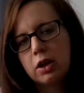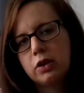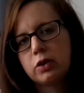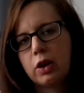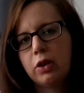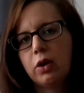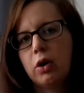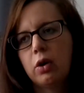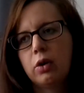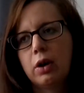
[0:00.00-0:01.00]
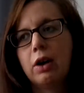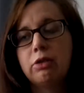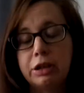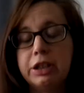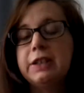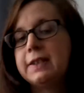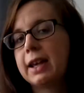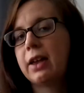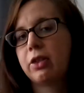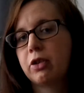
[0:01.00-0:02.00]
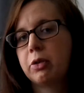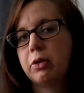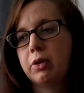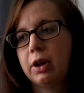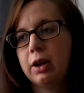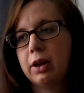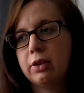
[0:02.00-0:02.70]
So I thought I really need to get a, ther uh,